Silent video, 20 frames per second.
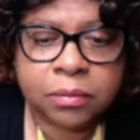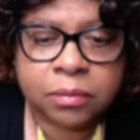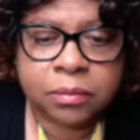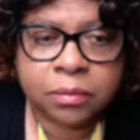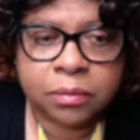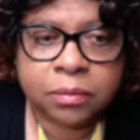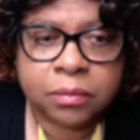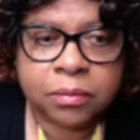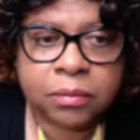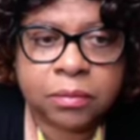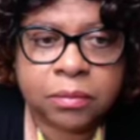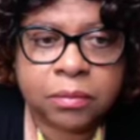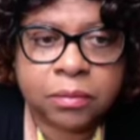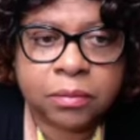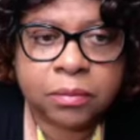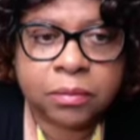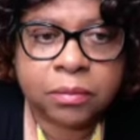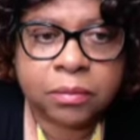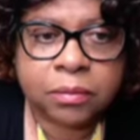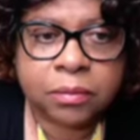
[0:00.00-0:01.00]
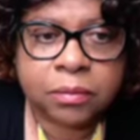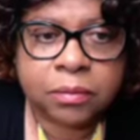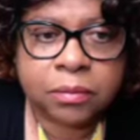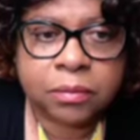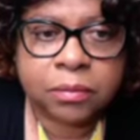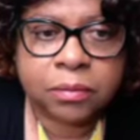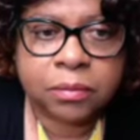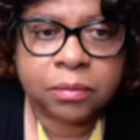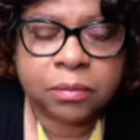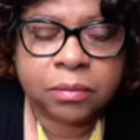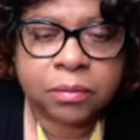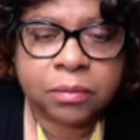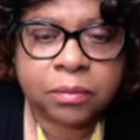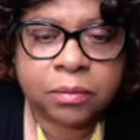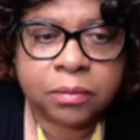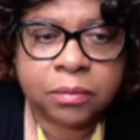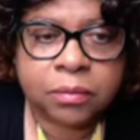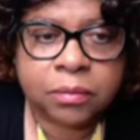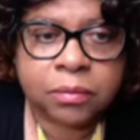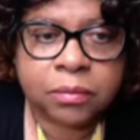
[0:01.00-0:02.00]

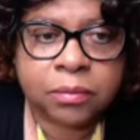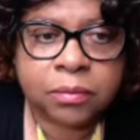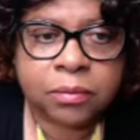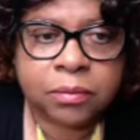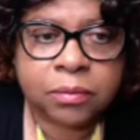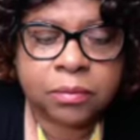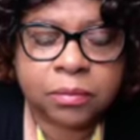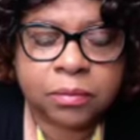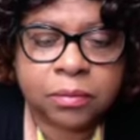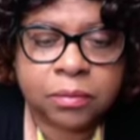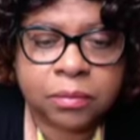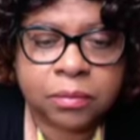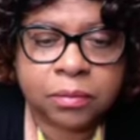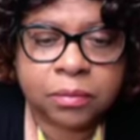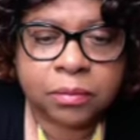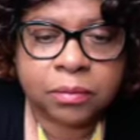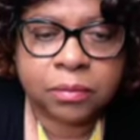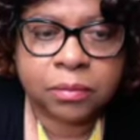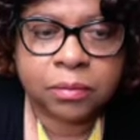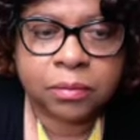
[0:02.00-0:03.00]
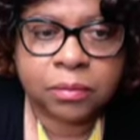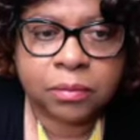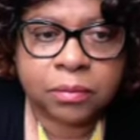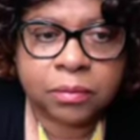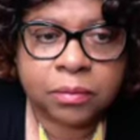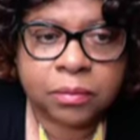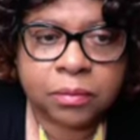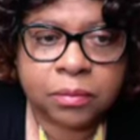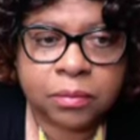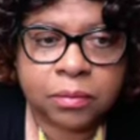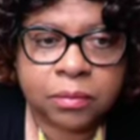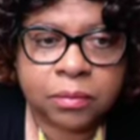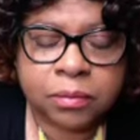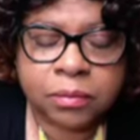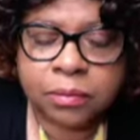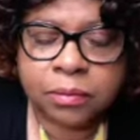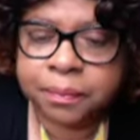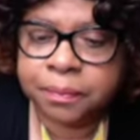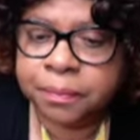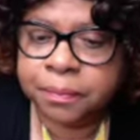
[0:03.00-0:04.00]

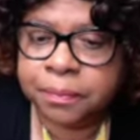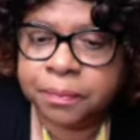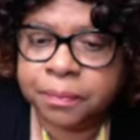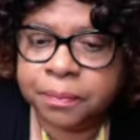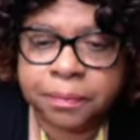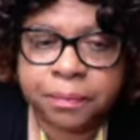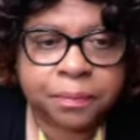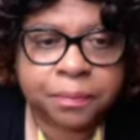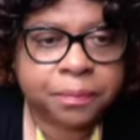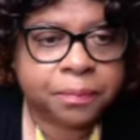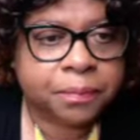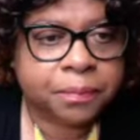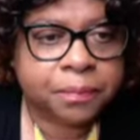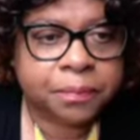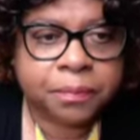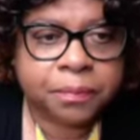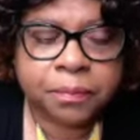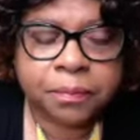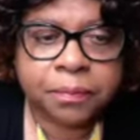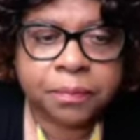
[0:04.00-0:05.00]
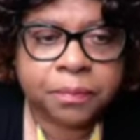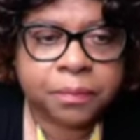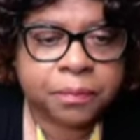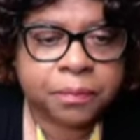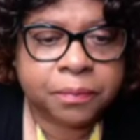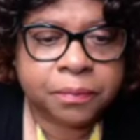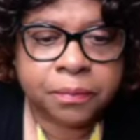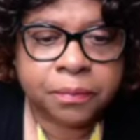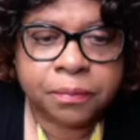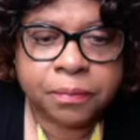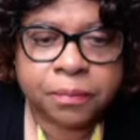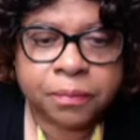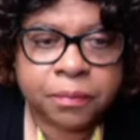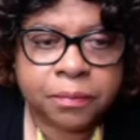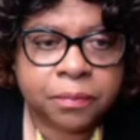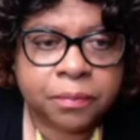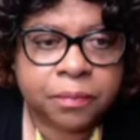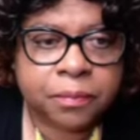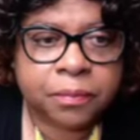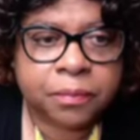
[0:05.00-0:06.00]

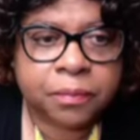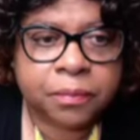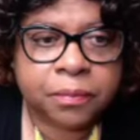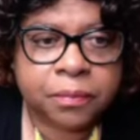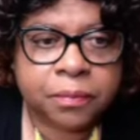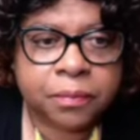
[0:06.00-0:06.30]
[no speech]